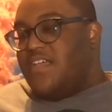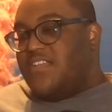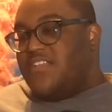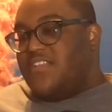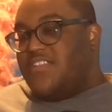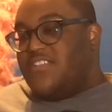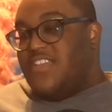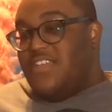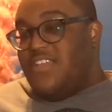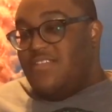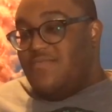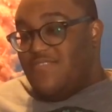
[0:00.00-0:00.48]

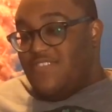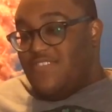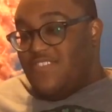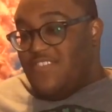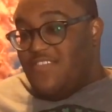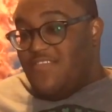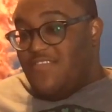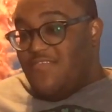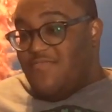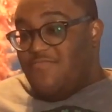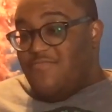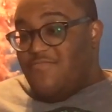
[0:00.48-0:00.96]
James
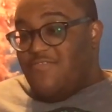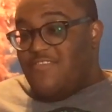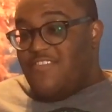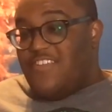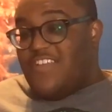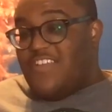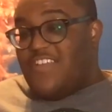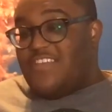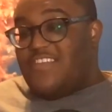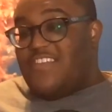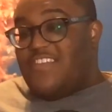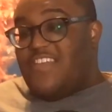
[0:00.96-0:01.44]
Gilbert
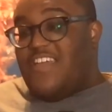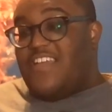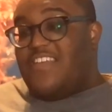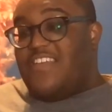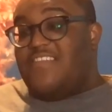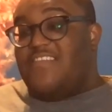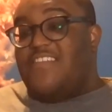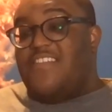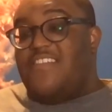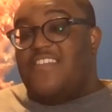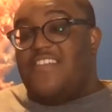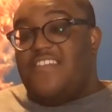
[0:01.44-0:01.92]
has
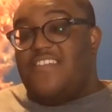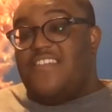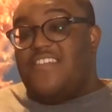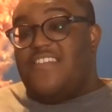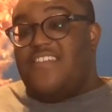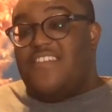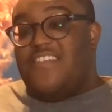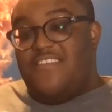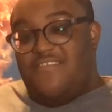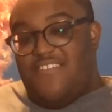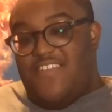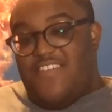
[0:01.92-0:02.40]
asked, is
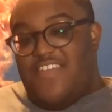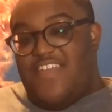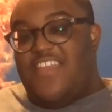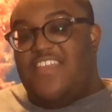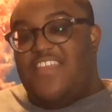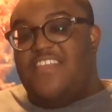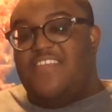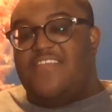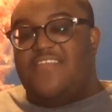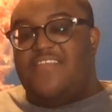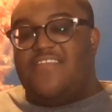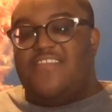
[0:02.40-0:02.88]
there
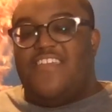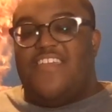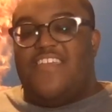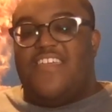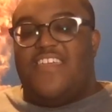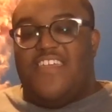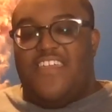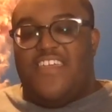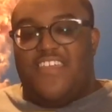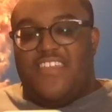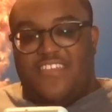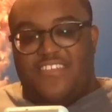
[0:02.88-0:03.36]
any state
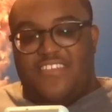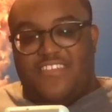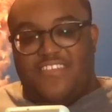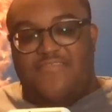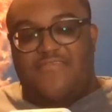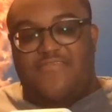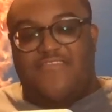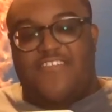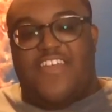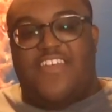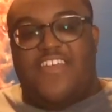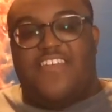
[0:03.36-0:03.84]
in the
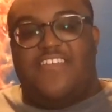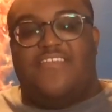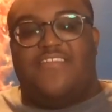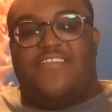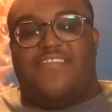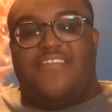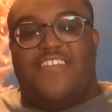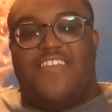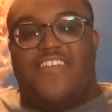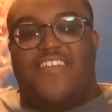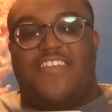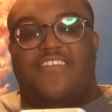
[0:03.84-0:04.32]
United
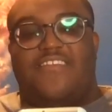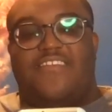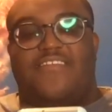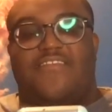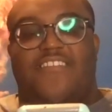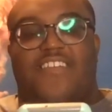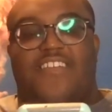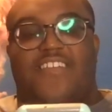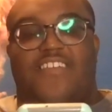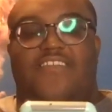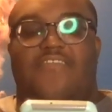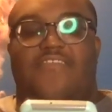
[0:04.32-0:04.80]
States
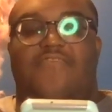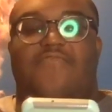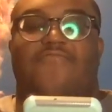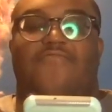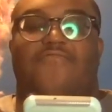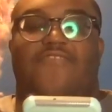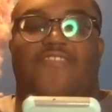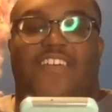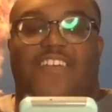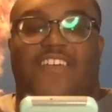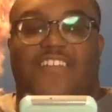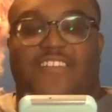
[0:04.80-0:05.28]
that you
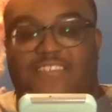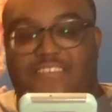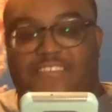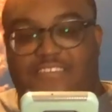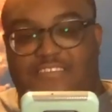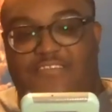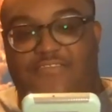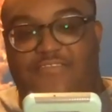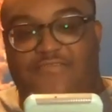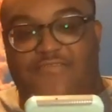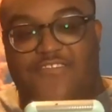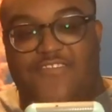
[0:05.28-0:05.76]
would like to
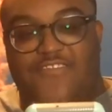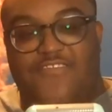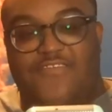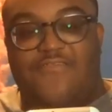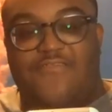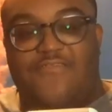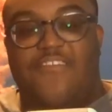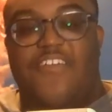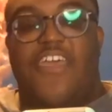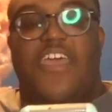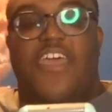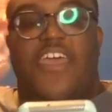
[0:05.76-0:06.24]
go
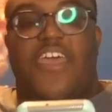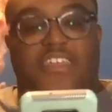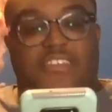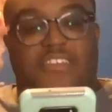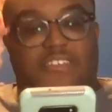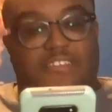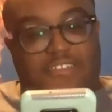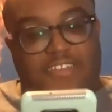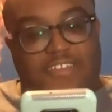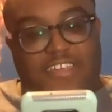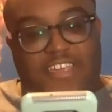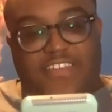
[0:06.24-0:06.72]
to? And
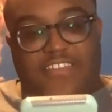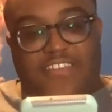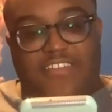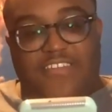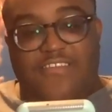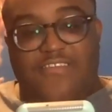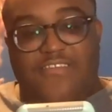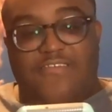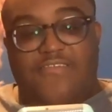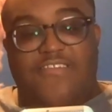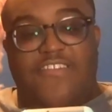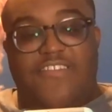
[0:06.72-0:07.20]
on that
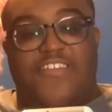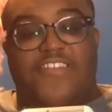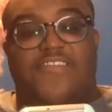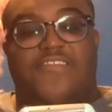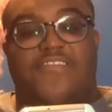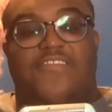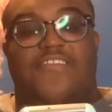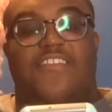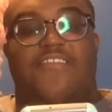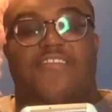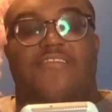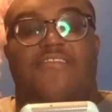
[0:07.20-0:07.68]
note, is
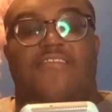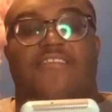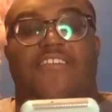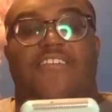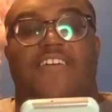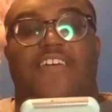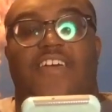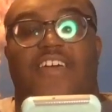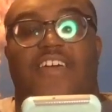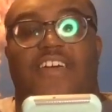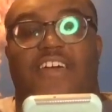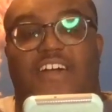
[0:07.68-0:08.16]
there
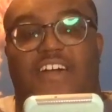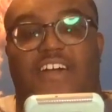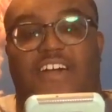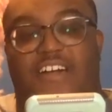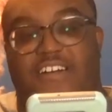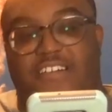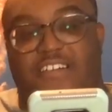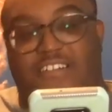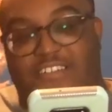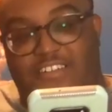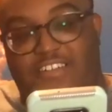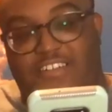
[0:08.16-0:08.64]

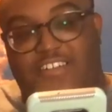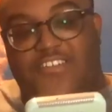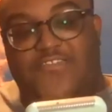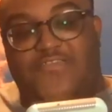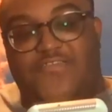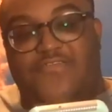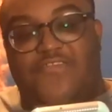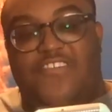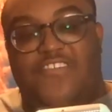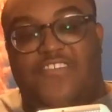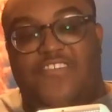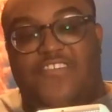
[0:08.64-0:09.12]
a
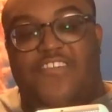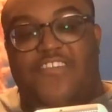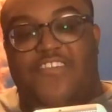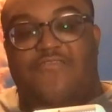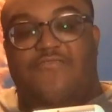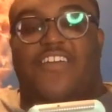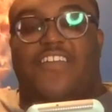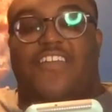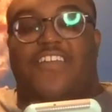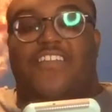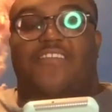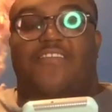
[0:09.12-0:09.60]
country you would
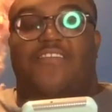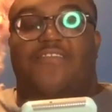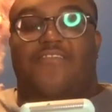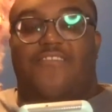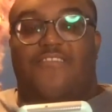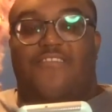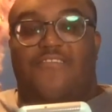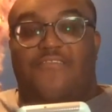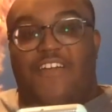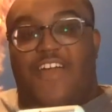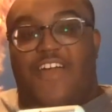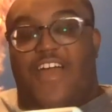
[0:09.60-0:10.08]
like to
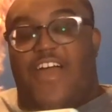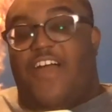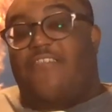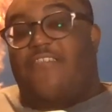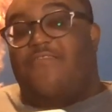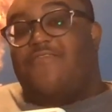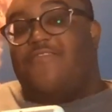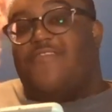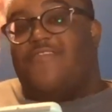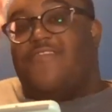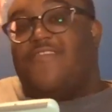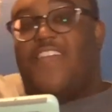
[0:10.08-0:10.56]
go
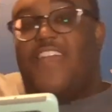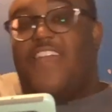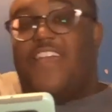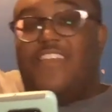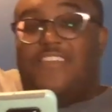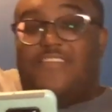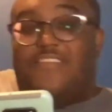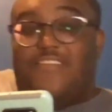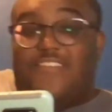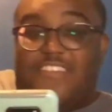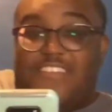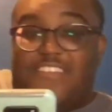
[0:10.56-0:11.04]
outside
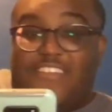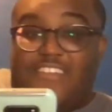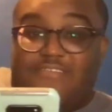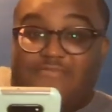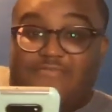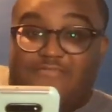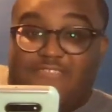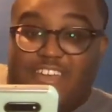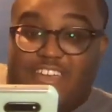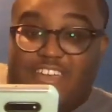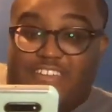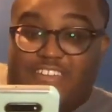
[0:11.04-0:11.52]
of the
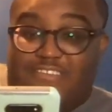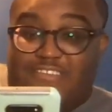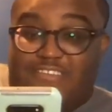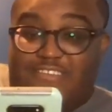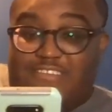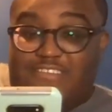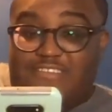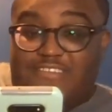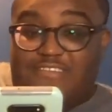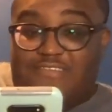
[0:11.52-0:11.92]
U.S.?